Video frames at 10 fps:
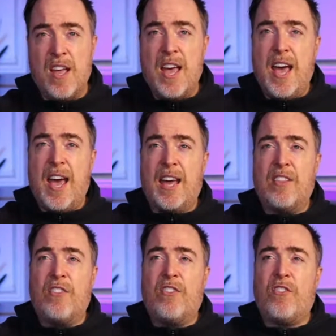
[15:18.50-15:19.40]

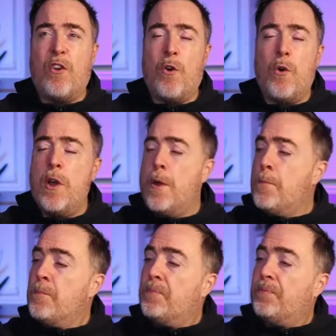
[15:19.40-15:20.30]
And so
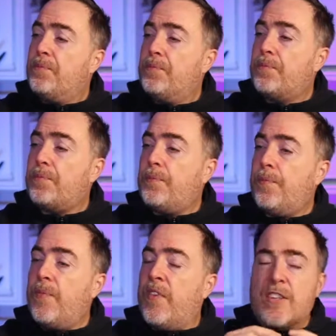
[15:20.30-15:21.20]

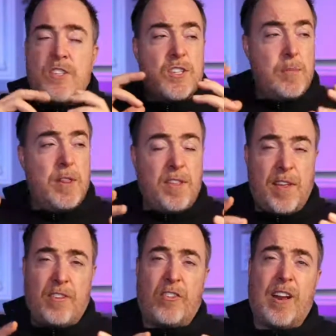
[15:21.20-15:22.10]
some of the
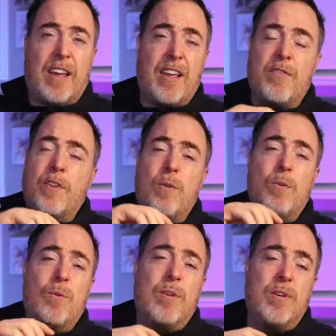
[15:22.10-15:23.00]
things, like if
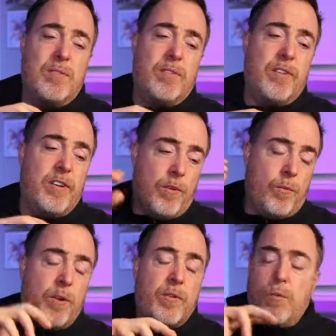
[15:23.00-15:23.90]

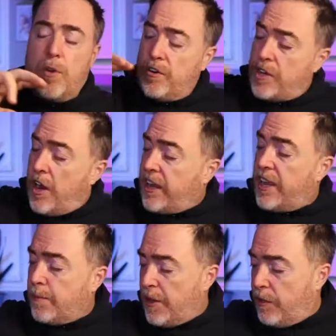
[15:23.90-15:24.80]
we are talking
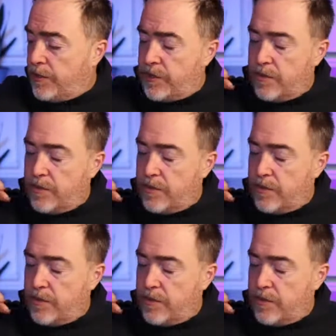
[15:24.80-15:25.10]
about